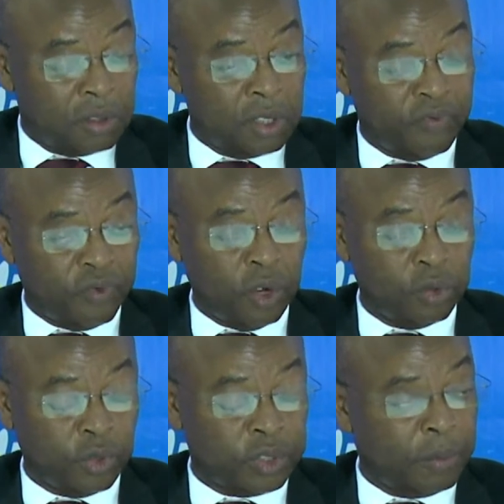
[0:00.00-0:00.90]
is Fiona who
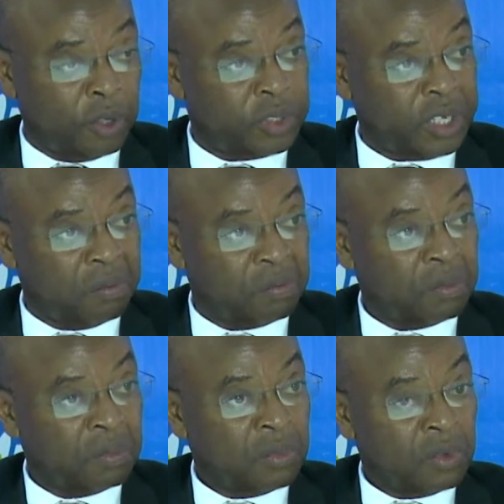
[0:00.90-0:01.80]
talked about time.
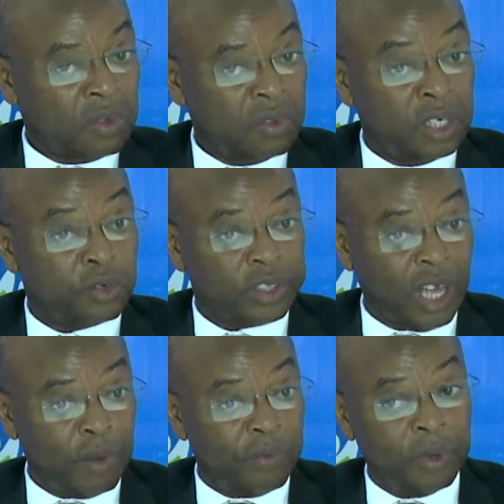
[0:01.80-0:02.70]
The little
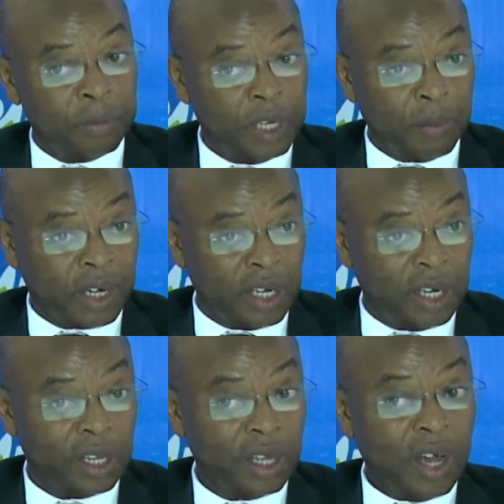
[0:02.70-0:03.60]
time I'm in
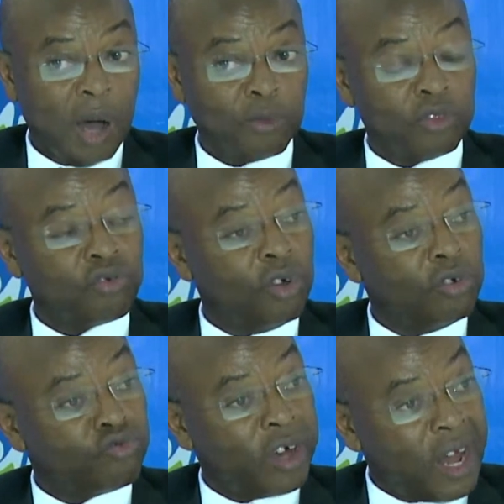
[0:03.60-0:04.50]
Makerere. I'm not
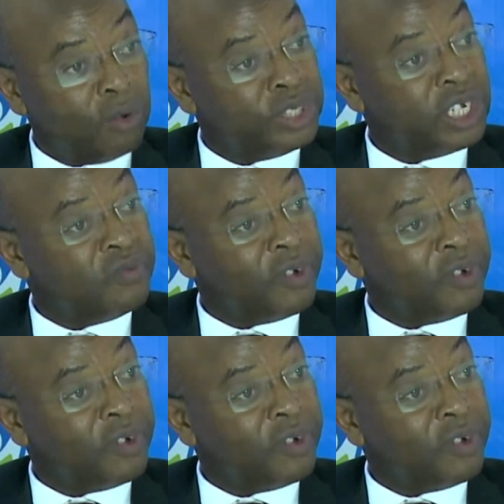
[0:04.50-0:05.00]
going to allow Jennifer